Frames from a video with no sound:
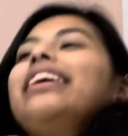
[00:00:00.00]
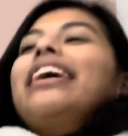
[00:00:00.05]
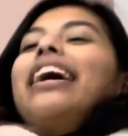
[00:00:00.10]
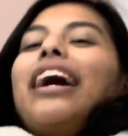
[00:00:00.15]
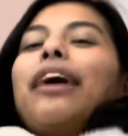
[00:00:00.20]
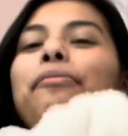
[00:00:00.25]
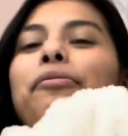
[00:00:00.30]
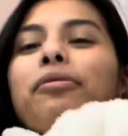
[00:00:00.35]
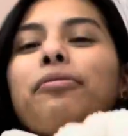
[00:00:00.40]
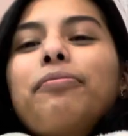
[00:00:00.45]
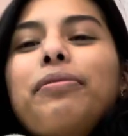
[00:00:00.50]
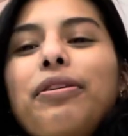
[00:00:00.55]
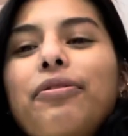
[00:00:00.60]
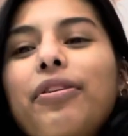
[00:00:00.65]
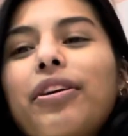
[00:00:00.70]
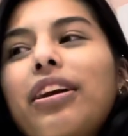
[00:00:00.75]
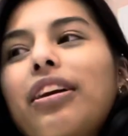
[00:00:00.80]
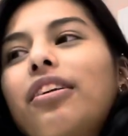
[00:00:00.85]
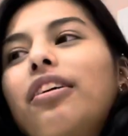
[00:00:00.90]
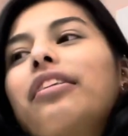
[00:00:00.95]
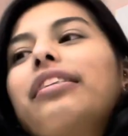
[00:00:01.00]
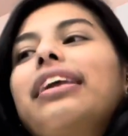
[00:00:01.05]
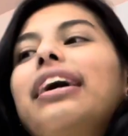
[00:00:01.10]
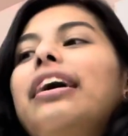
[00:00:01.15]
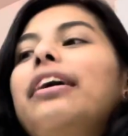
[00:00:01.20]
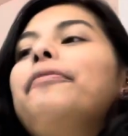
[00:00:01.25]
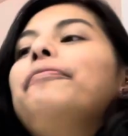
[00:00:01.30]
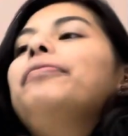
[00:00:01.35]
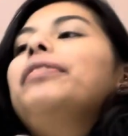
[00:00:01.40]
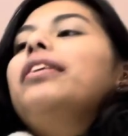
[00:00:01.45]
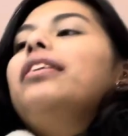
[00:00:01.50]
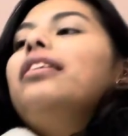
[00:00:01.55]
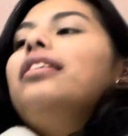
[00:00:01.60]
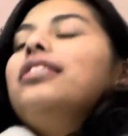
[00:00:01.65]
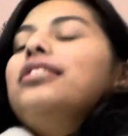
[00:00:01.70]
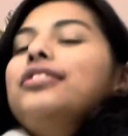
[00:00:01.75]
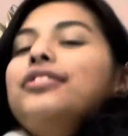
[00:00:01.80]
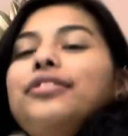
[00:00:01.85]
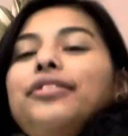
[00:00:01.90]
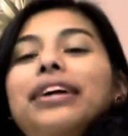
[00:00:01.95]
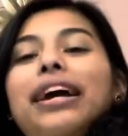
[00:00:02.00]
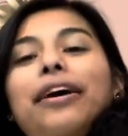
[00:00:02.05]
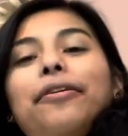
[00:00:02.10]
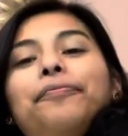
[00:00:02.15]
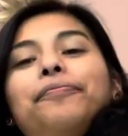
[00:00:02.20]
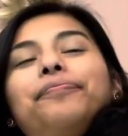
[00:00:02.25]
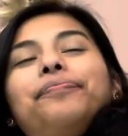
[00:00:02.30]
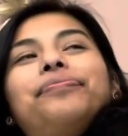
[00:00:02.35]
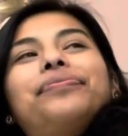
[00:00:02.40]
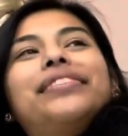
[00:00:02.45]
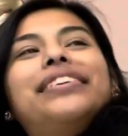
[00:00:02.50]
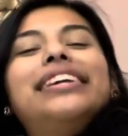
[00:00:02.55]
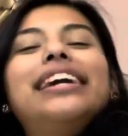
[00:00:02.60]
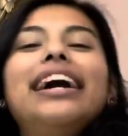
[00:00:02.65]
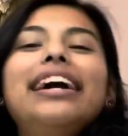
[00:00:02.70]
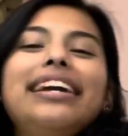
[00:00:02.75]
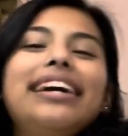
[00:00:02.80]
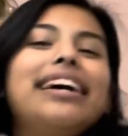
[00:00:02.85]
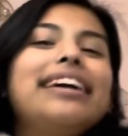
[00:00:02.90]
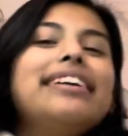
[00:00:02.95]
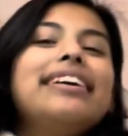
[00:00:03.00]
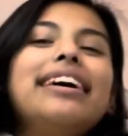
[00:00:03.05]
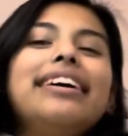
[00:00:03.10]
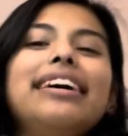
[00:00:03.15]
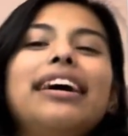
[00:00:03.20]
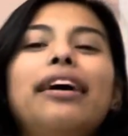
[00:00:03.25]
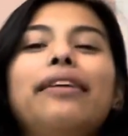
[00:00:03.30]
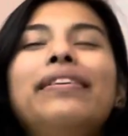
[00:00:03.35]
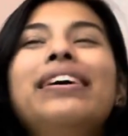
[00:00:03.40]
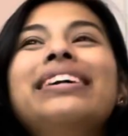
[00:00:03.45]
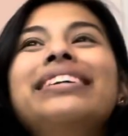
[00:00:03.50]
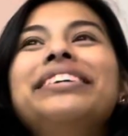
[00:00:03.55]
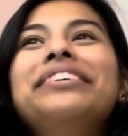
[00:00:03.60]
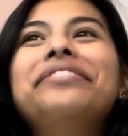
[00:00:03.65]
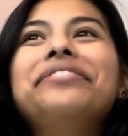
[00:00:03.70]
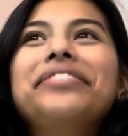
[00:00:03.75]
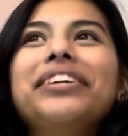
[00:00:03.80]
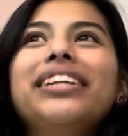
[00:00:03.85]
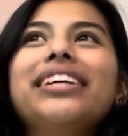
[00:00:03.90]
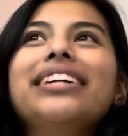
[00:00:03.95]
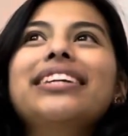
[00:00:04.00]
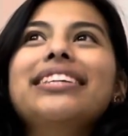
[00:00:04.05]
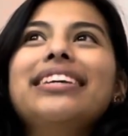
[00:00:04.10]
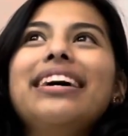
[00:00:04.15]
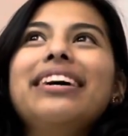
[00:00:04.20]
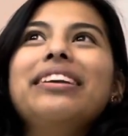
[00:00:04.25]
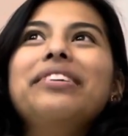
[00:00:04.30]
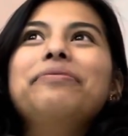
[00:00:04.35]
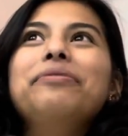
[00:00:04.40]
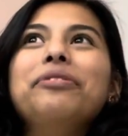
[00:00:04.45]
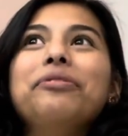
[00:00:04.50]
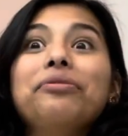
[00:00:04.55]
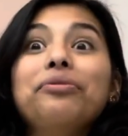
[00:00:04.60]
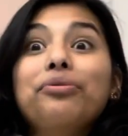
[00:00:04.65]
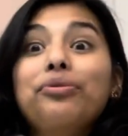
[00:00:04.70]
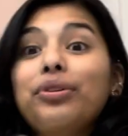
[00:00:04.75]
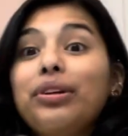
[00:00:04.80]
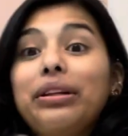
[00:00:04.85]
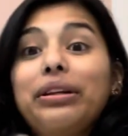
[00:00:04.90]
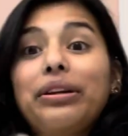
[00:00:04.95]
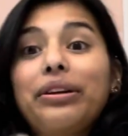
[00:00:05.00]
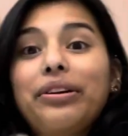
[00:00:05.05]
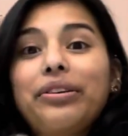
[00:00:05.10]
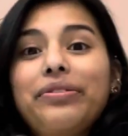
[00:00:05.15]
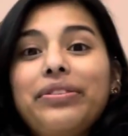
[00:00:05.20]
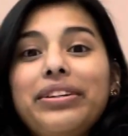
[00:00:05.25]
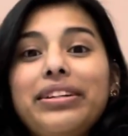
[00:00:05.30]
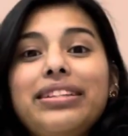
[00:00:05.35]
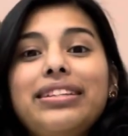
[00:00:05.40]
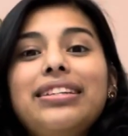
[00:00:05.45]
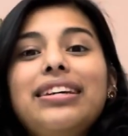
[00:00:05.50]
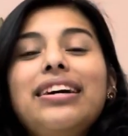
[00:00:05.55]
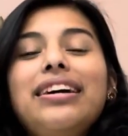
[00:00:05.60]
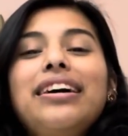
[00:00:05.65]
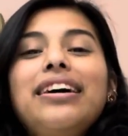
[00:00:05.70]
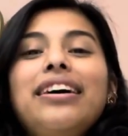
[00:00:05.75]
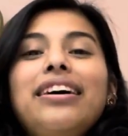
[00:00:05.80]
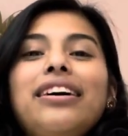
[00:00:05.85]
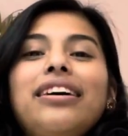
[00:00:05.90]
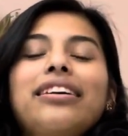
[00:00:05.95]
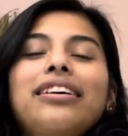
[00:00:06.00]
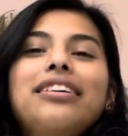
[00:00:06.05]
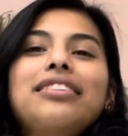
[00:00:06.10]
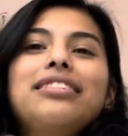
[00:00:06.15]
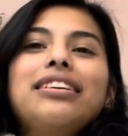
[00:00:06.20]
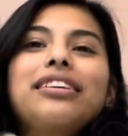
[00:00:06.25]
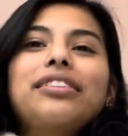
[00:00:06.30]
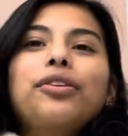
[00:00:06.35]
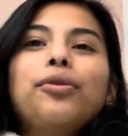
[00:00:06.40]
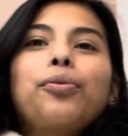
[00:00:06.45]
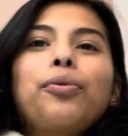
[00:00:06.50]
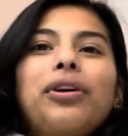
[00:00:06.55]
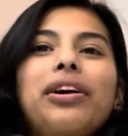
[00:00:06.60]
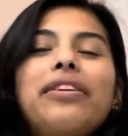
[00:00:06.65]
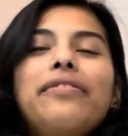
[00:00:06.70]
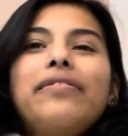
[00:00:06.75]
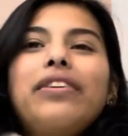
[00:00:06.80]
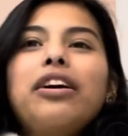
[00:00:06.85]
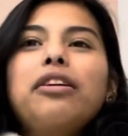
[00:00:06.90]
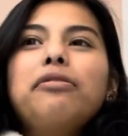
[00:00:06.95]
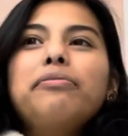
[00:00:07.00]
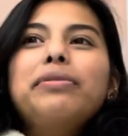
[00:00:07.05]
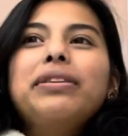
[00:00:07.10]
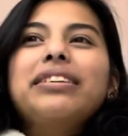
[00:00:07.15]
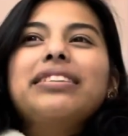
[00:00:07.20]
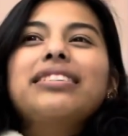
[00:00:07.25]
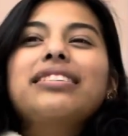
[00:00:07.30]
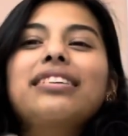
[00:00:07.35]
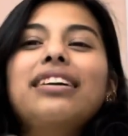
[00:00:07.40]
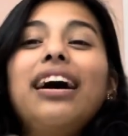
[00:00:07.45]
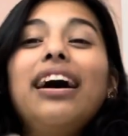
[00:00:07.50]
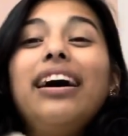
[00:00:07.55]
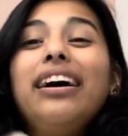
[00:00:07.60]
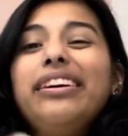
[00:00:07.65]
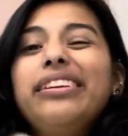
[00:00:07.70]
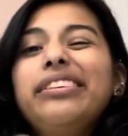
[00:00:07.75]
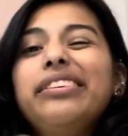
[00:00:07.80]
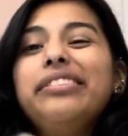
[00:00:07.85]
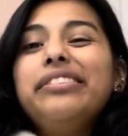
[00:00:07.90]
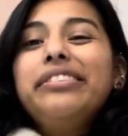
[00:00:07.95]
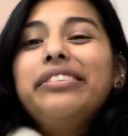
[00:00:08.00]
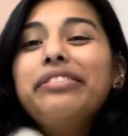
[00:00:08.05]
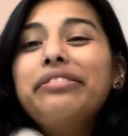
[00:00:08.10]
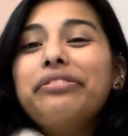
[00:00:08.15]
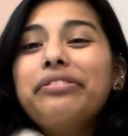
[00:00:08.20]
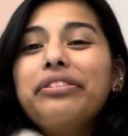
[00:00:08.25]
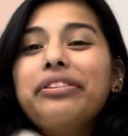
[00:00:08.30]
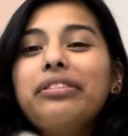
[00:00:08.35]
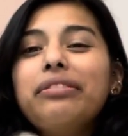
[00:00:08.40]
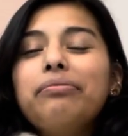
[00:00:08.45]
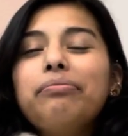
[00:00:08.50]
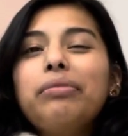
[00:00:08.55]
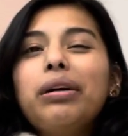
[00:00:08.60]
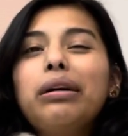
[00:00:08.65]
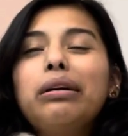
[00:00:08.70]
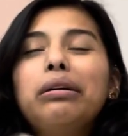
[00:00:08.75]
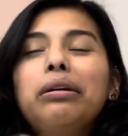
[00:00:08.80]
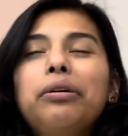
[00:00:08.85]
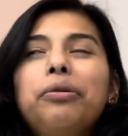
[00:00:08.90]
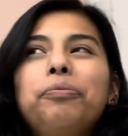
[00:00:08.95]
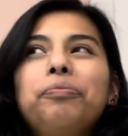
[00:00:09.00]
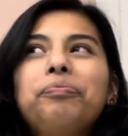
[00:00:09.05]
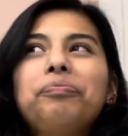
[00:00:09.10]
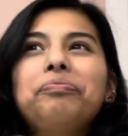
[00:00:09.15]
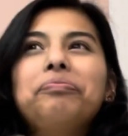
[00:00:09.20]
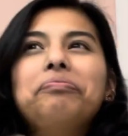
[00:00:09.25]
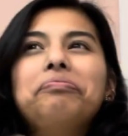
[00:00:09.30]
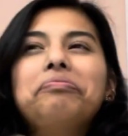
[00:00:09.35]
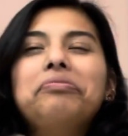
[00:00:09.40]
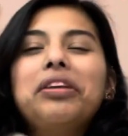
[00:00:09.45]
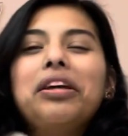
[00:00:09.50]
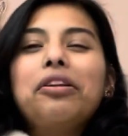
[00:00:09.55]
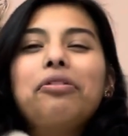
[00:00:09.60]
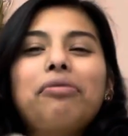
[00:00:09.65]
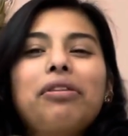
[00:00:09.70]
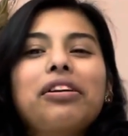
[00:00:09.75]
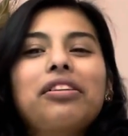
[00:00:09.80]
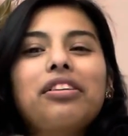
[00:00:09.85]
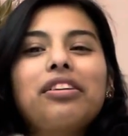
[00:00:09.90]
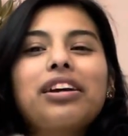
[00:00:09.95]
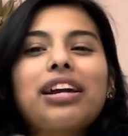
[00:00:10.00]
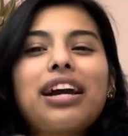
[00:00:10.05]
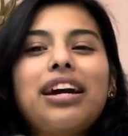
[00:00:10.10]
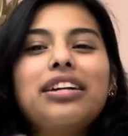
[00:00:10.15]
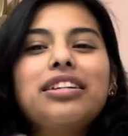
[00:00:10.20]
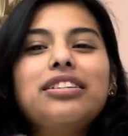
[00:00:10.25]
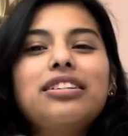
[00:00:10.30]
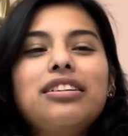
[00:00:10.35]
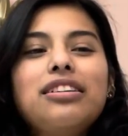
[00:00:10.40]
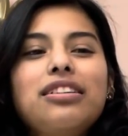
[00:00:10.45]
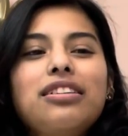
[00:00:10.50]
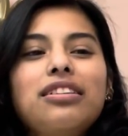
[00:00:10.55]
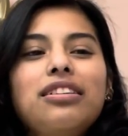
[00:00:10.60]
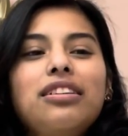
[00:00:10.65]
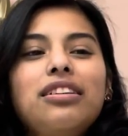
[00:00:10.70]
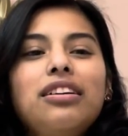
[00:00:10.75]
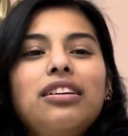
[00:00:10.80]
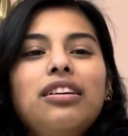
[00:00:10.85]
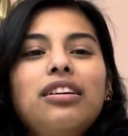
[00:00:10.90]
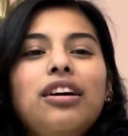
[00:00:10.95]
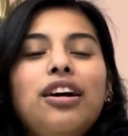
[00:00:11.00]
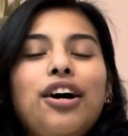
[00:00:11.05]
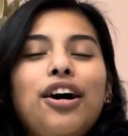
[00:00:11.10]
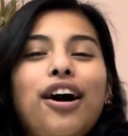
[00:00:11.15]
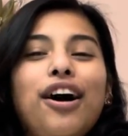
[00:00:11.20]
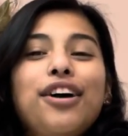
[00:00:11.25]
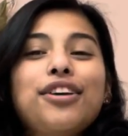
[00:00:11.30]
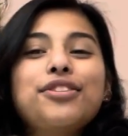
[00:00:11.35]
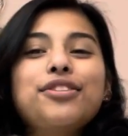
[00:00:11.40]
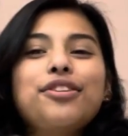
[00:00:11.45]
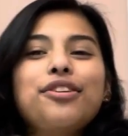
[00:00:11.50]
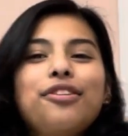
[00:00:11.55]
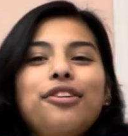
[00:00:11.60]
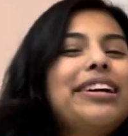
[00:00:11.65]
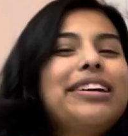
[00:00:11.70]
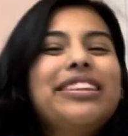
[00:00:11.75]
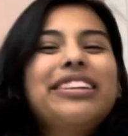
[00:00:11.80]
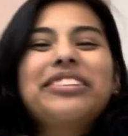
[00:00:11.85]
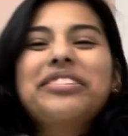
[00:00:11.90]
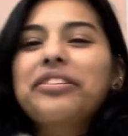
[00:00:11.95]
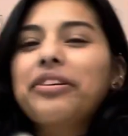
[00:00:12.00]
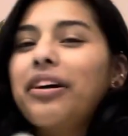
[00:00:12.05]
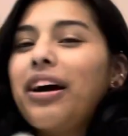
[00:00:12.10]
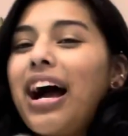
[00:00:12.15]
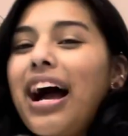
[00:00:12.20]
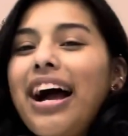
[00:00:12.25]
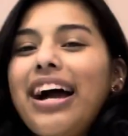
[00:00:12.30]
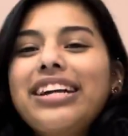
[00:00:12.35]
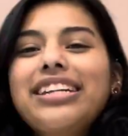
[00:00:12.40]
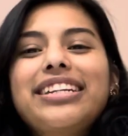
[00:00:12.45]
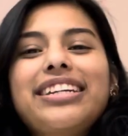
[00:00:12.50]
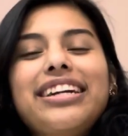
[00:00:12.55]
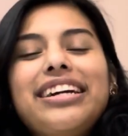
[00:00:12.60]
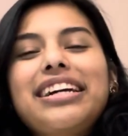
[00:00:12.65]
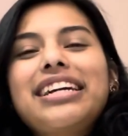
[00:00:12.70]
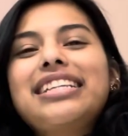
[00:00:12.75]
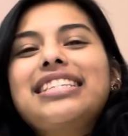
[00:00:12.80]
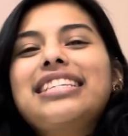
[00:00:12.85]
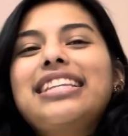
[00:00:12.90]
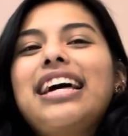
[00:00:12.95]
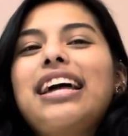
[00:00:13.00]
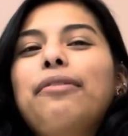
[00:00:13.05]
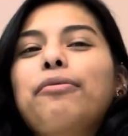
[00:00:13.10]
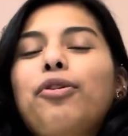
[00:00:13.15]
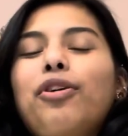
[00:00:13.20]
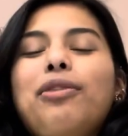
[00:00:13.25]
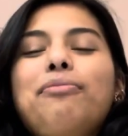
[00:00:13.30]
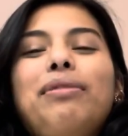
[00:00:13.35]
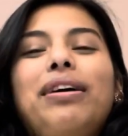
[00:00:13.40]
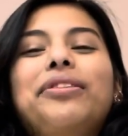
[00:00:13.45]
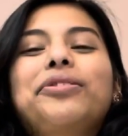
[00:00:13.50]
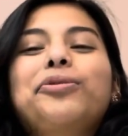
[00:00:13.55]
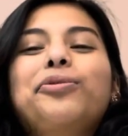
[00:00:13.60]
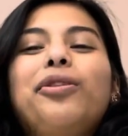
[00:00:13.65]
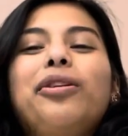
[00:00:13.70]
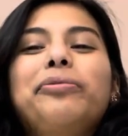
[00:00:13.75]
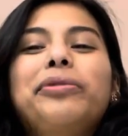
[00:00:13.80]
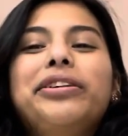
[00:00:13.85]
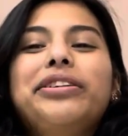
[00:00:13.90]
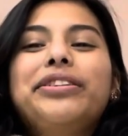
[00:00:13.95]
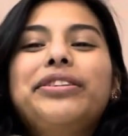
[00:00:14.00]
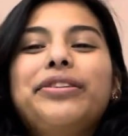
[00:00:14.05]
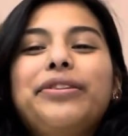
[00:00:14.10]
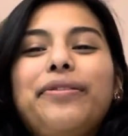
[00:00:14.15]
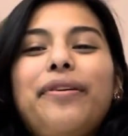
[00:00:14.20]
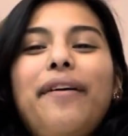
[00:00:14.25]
I'm gonna be working on that. So yeah. I'm actually really excited but really nervous because like the work environment is kind of different than a regular cashier. Also, there's a high chance that I'm going back to Walmart too.